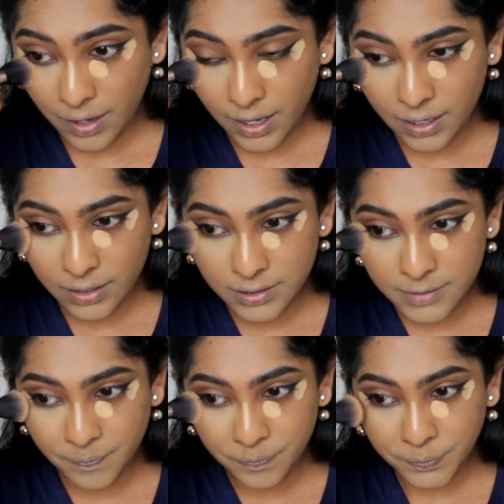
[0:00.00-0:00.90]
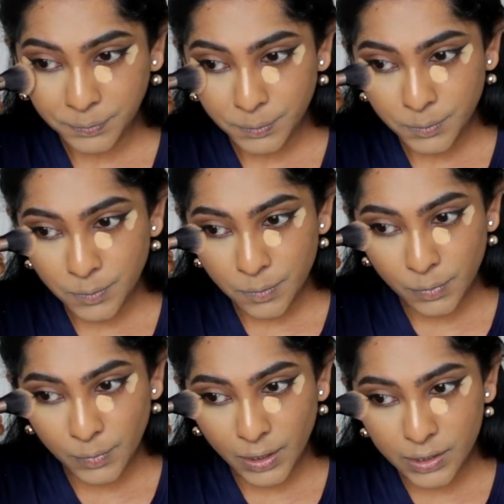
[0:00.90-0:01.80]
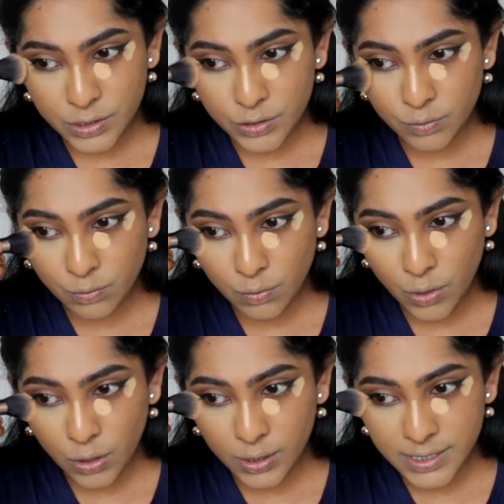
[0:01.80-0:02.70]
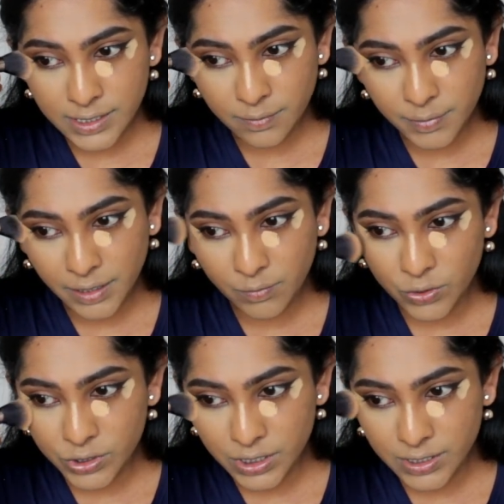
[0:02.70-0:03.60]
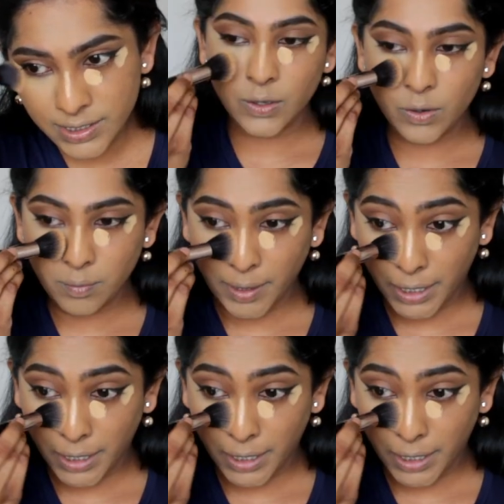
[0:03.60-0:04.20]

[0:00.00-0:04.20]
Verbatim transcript: and in small stippling motions. So my